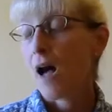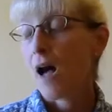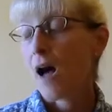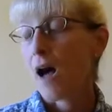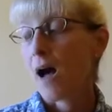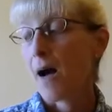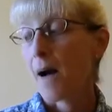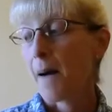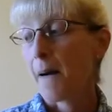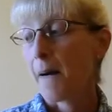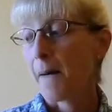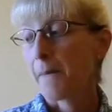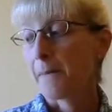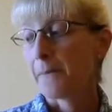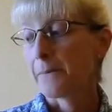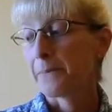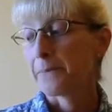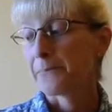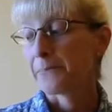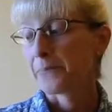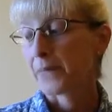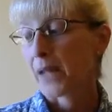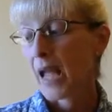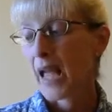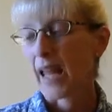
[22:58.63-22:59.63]

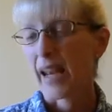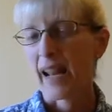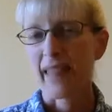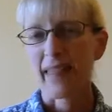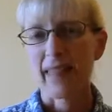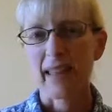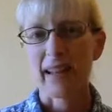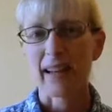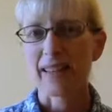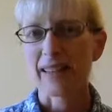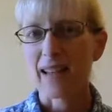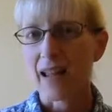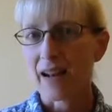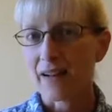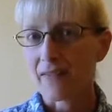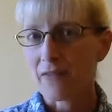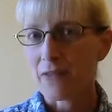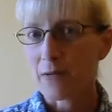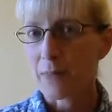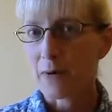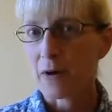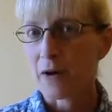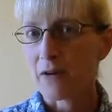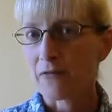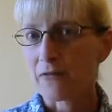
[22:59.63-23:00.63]
And I think a lot of
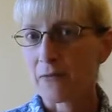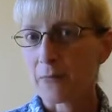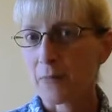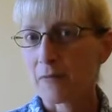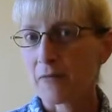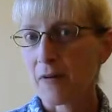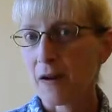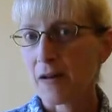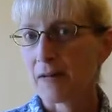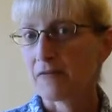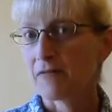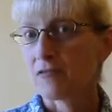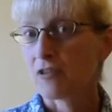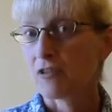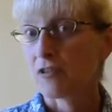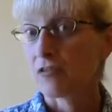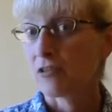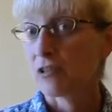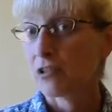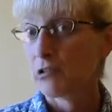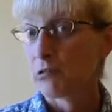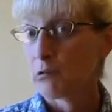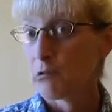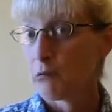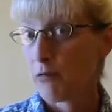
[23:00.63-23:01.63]
them are from around
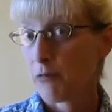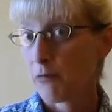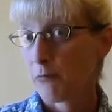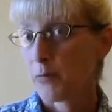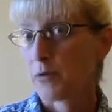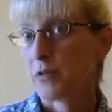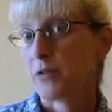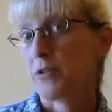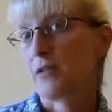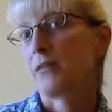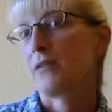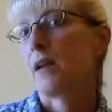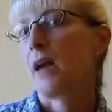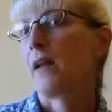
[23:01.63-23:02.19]
Duluth, which is